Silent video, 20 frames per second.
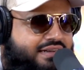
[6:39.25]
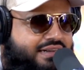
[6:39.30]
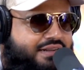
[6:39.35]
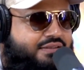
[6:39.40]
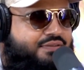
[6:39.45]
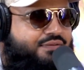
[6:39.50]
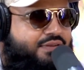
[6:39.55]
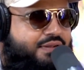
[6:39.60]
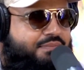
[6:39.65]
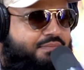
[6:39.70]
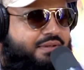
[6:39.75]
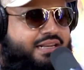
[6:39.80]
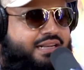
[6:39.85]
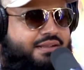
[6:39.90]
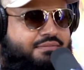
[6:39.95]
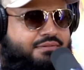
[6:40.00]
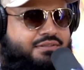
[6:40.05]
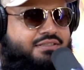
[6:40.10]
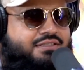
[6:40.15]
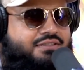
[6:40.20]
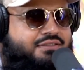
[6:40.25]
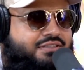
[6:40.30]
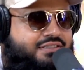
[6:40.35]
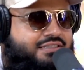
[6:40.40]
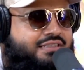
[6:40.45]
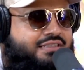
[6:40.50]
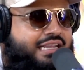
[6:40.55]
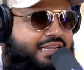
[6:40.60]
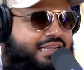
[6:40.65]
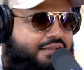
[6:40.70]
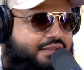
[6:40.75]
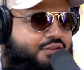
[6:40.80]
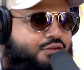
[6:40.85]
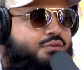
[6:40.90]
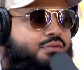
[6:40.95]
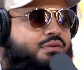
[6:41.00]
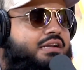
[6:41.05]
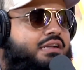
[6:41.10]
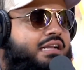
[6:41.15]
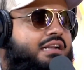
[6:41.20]
It was fun being able to just like
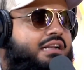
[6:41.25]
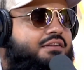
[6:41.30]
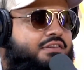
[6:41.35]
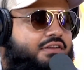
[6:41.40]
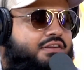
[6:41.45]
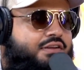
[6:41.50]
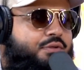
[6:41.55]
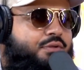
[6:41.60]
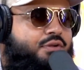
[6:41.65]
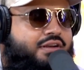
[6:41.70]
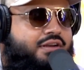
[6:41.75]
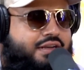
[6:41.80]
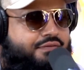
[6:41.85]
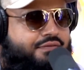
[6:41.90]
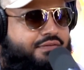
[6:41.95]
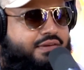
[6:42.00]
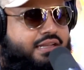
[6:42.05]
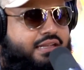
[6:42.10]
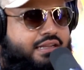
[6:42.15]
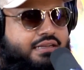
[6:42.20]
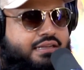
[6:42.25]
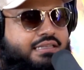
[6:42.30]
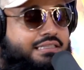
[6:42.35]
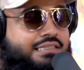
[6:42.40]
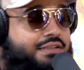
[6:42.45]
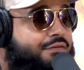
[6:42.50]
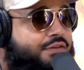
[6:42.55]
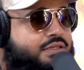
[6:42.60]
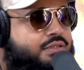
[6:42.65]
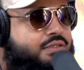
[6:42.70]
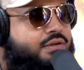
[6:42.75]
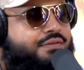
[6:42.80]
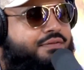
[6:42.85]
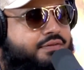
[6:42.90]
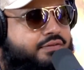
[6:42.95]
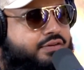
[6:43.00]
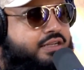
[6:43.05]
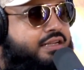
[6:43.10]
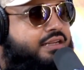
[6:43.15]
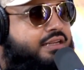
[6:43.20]
do a kind of community event. And this is the first one I've
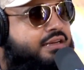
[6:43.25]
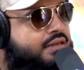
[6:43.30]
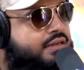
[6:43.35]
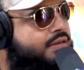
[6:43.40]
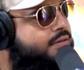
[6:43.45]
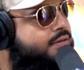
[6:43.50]
ever done.